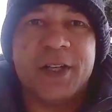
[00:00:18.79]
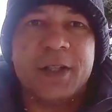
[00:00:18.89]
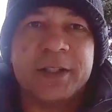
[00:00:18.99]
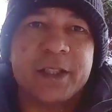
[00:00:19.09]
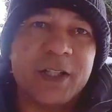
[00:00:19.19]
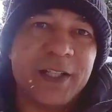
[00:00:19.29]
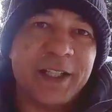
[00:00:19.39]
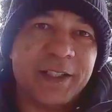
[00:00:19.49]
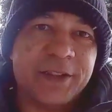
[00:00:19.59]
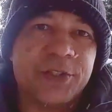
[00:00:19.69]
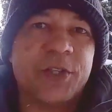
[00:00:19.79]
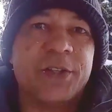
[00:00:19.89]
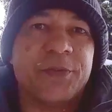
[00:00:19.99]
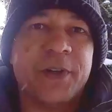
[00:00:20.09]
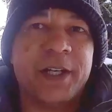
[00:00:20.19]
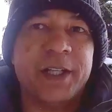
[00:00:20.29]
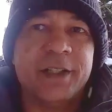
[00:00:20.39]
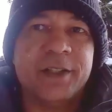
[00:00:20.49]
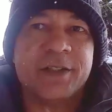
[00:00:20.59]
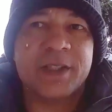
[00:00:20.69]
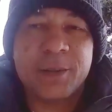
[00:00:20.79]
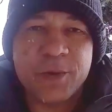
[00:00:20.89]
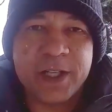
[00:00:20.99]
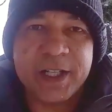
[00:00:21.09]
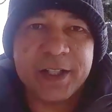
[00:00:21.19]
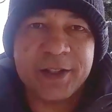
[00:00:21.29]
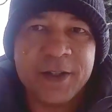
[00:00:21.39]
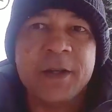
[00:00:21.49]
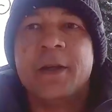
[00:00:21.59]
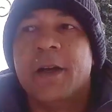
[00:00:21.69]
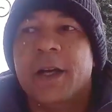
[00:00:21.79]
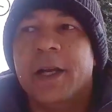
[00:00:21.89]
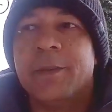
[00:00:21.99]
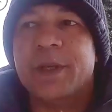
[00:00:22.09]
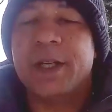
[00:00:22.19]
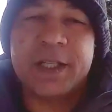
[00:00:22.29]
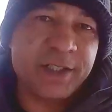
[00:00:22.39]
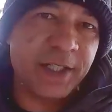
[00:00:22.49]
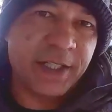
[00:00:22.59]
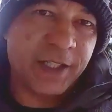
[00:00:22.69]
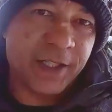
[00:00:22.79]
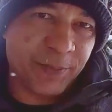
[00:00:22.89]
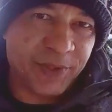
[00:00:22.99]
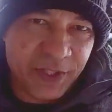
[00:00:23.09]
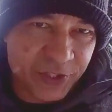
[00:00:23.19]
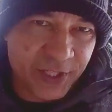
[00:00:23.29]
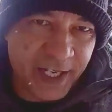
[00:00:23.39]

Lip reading: online to try to find somewhere. I'm not sending it to Precision